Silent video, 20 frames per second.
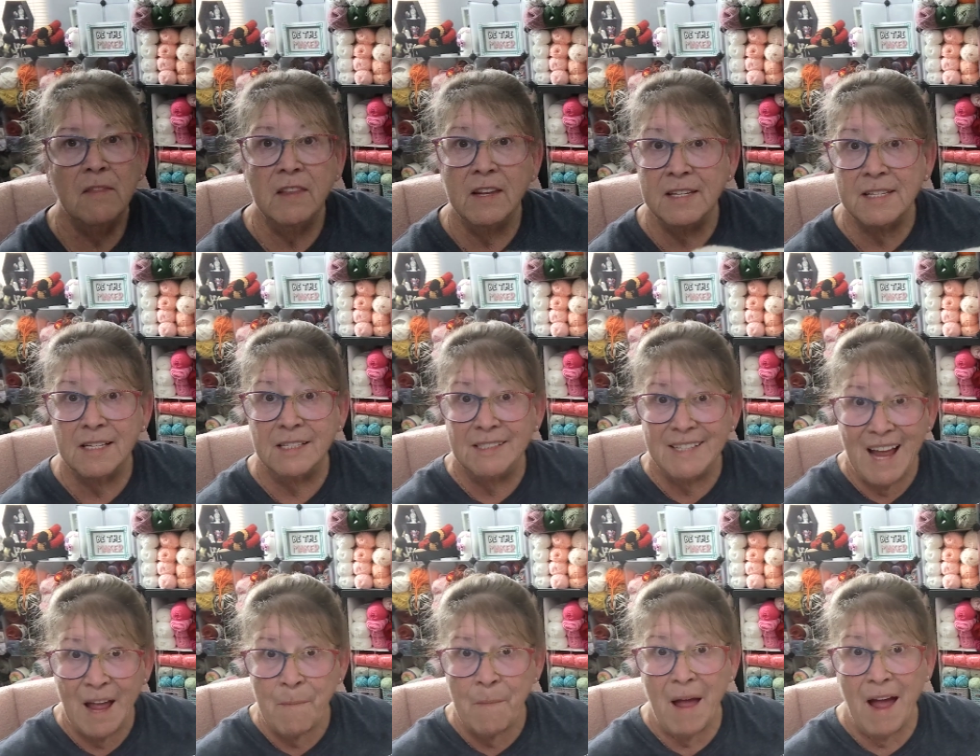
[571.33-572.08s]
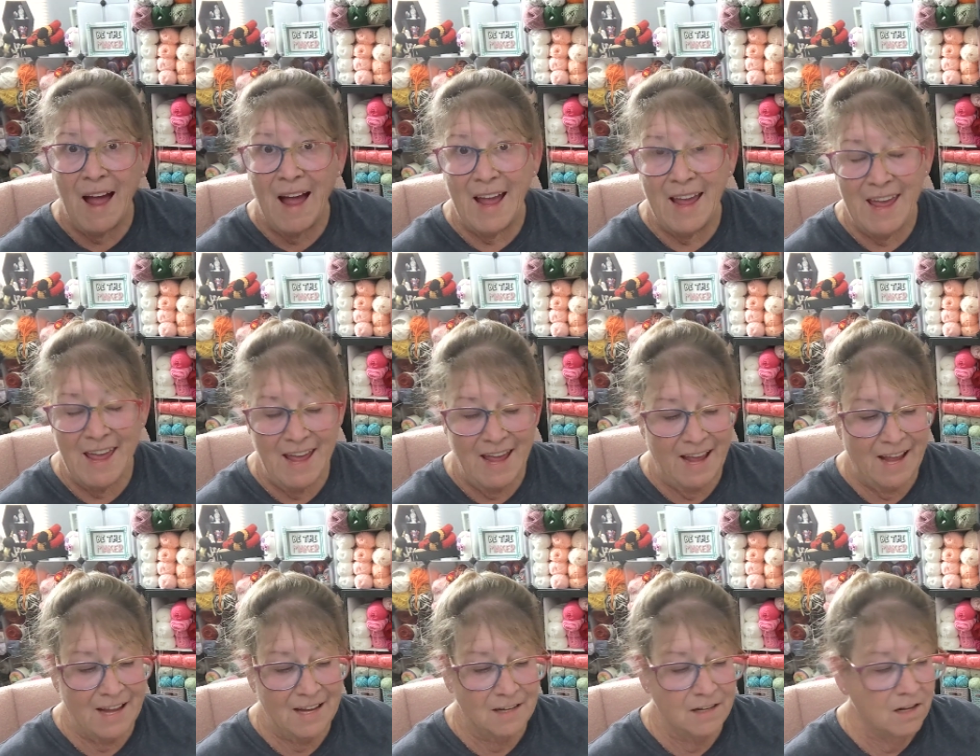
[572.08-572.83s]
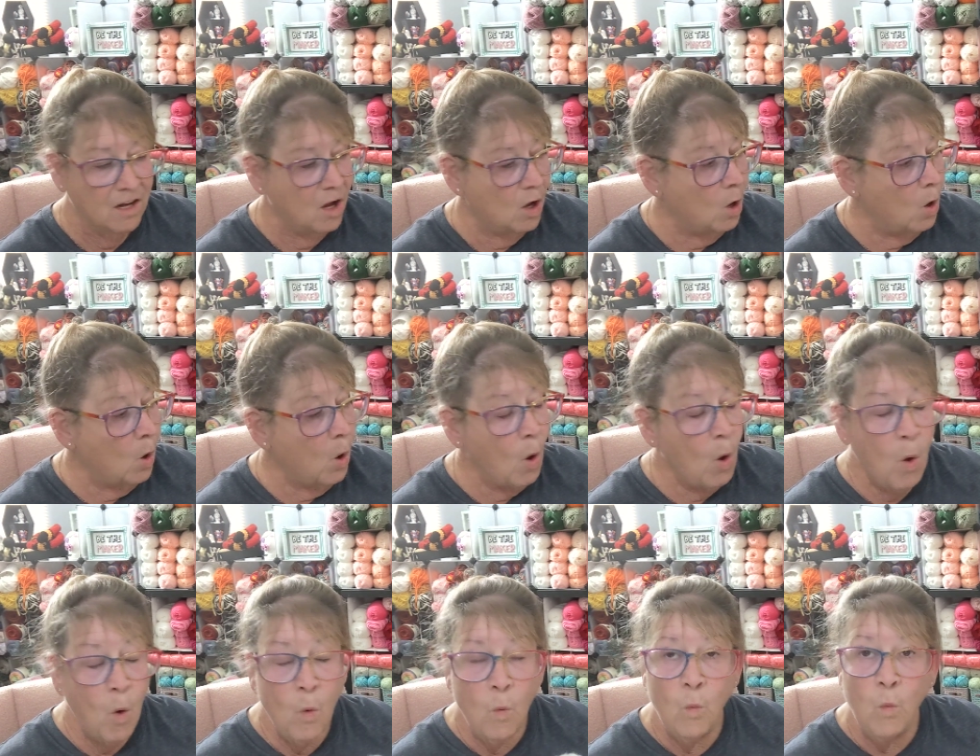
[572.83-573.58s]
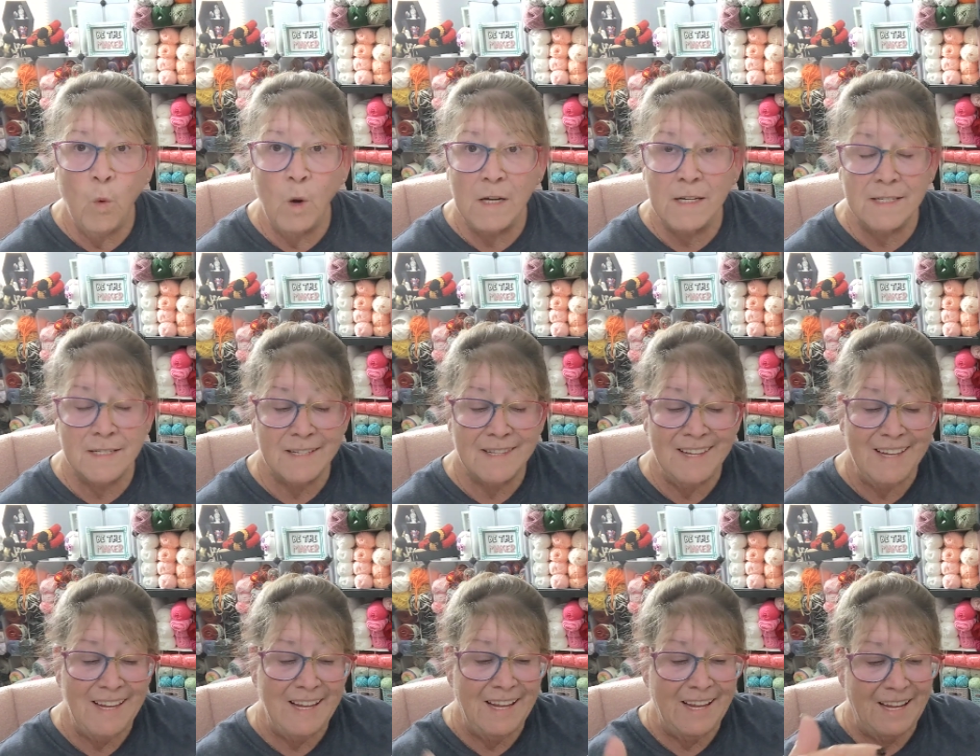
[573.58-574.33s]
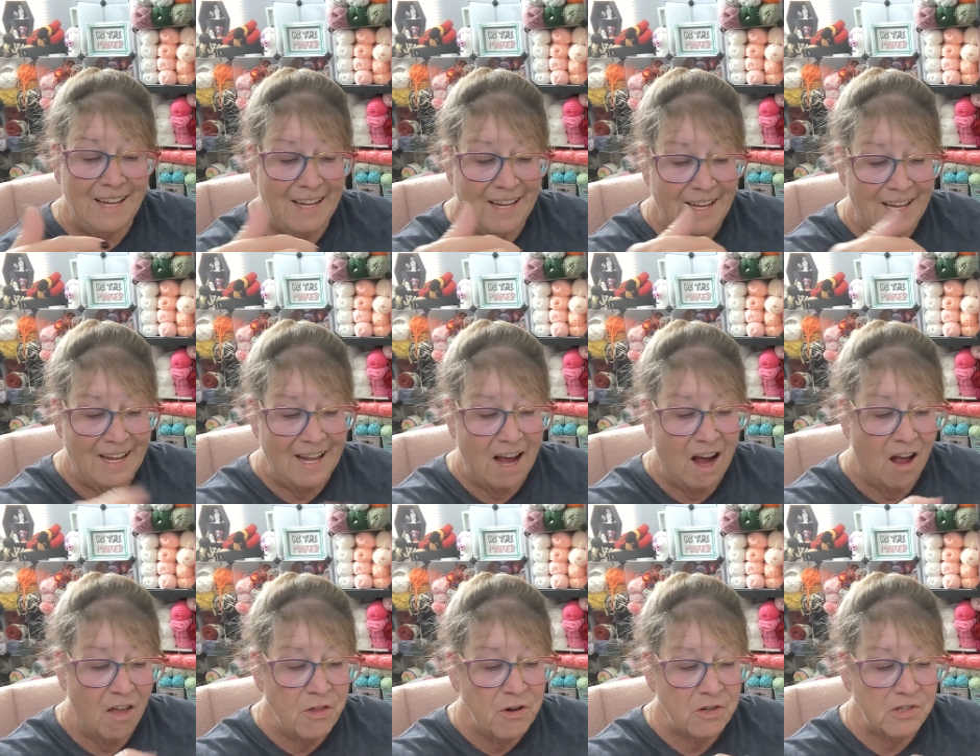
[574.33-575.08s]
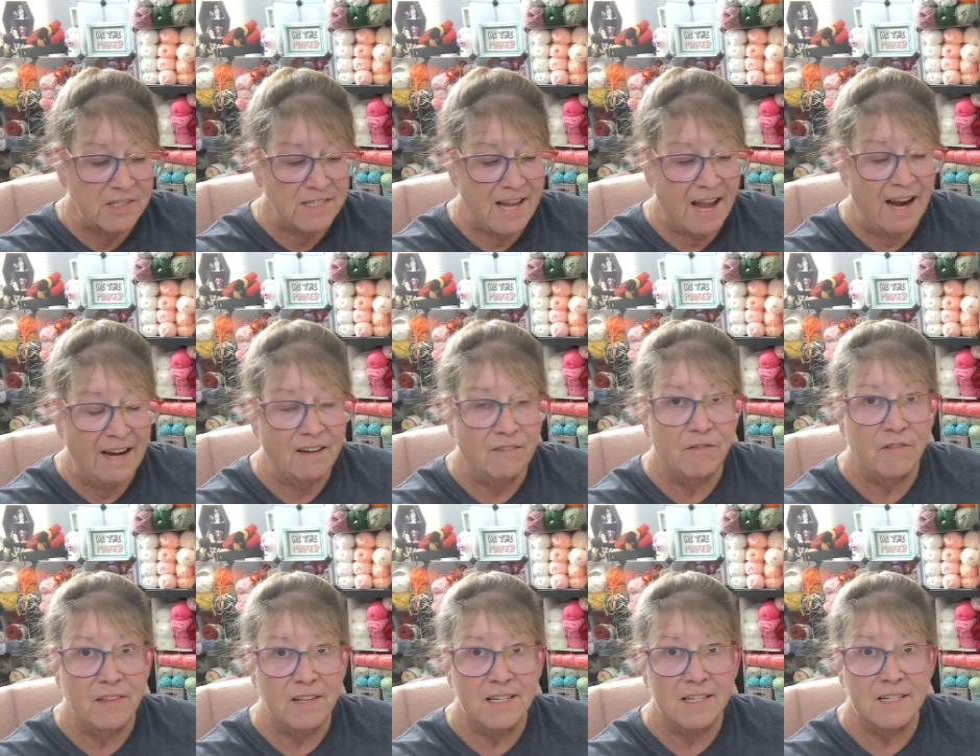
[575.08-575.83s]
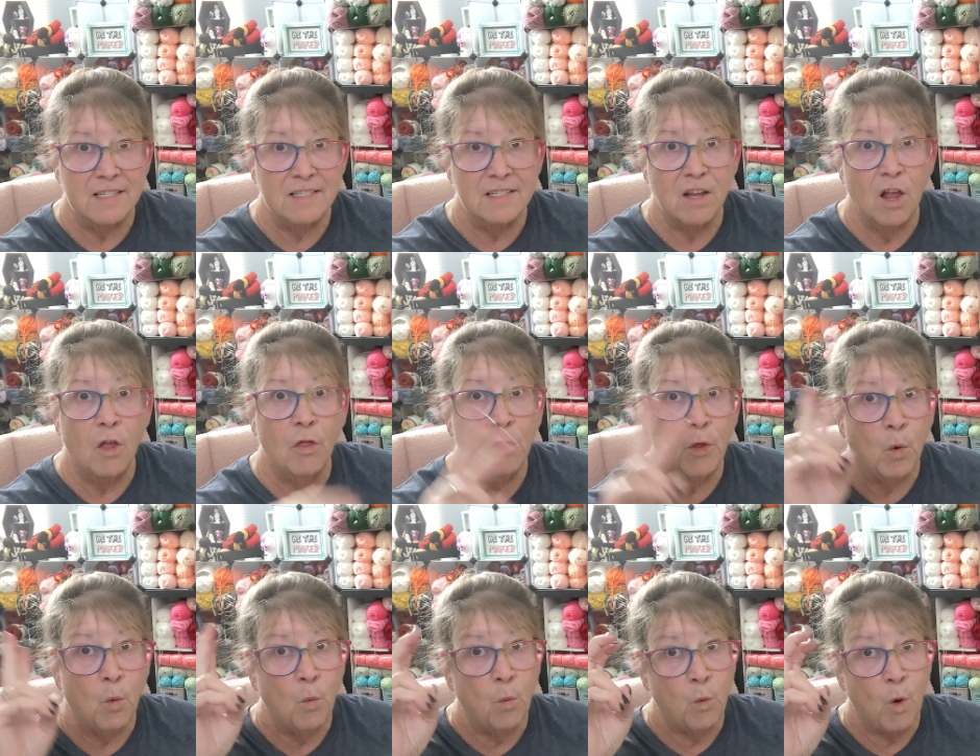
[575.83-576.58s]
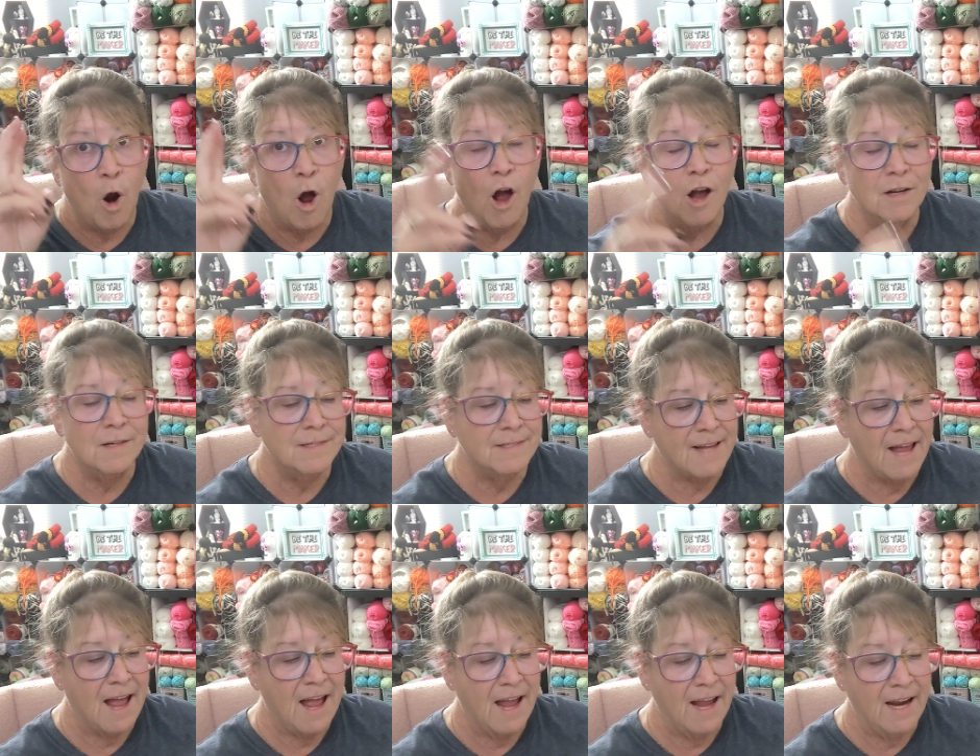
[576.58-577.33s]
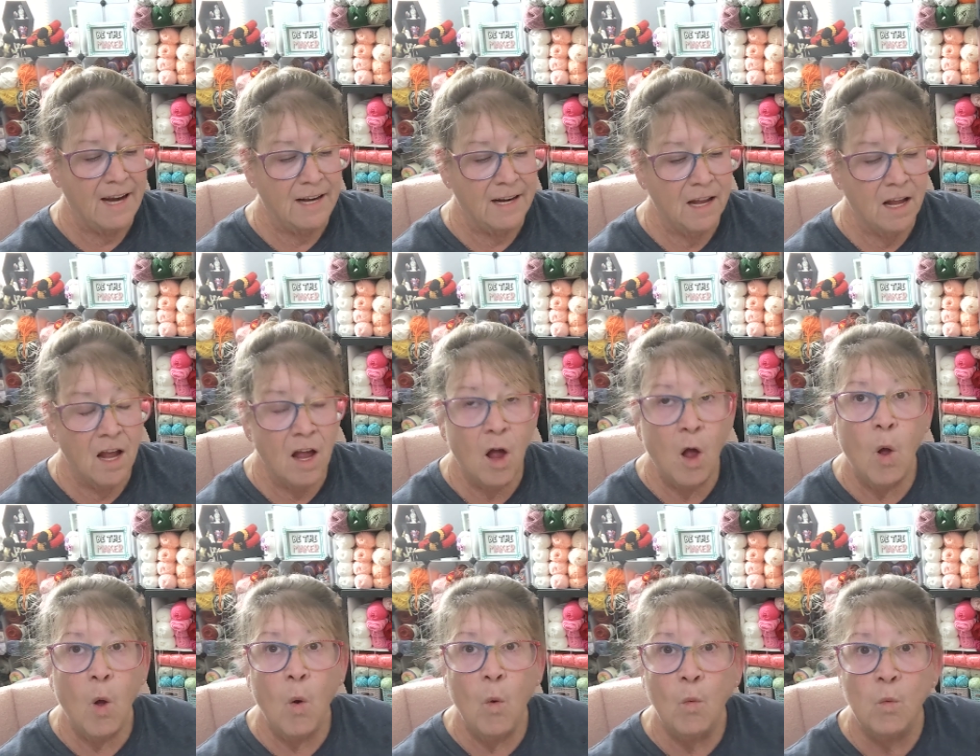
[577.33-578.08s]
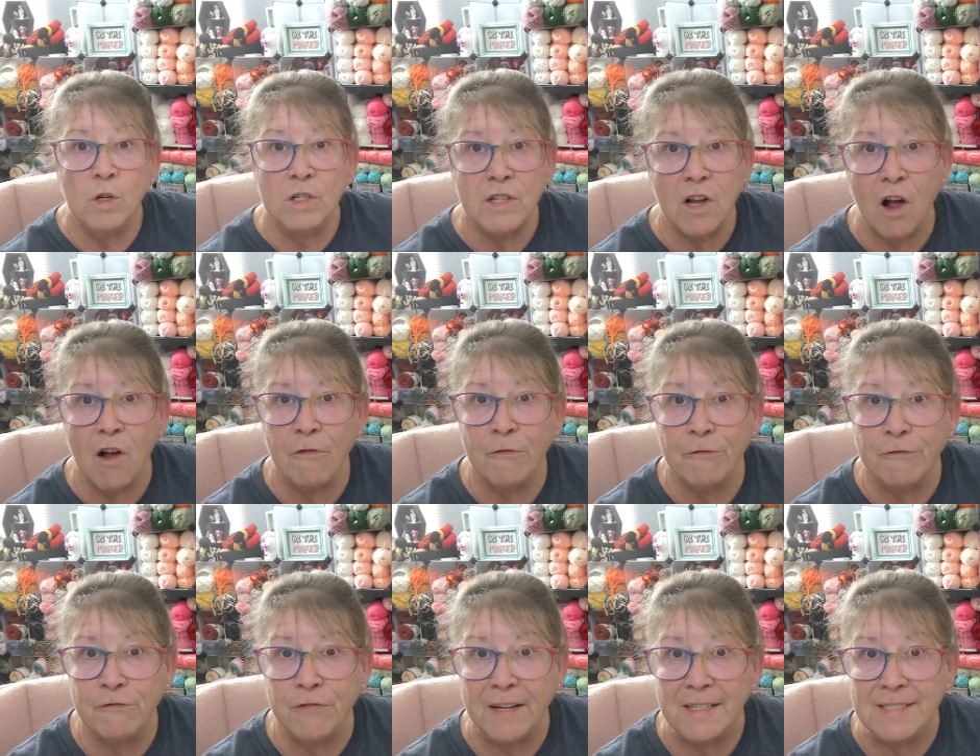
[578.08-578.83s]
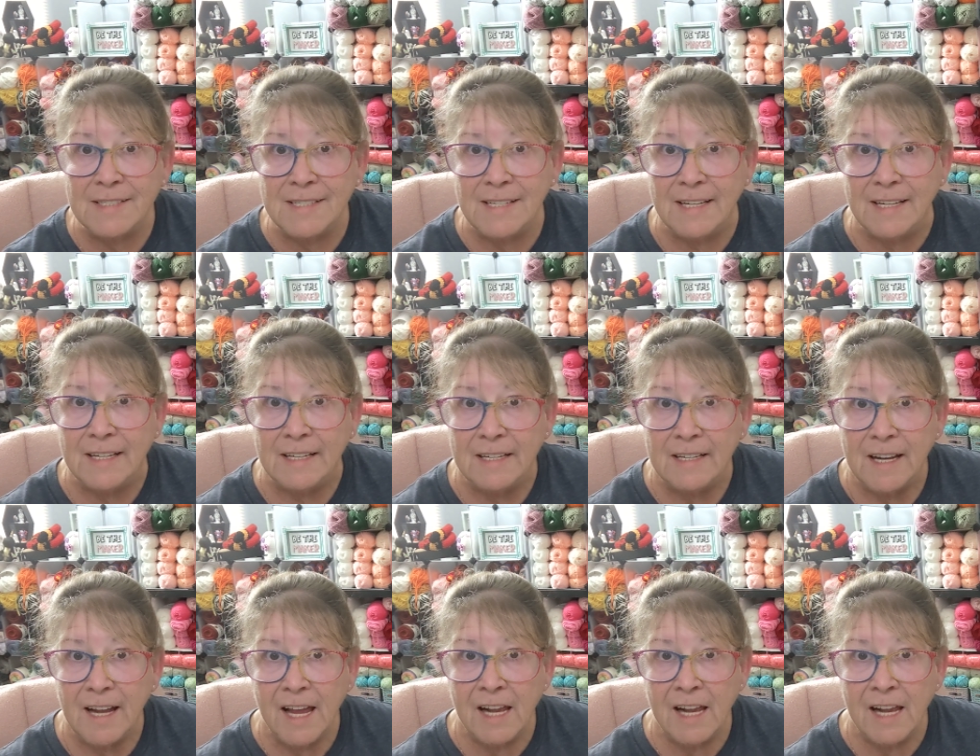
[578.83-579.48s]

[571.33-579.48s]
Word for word: the dilemma I had was the other side of this, the wrong side, was all fuzzy.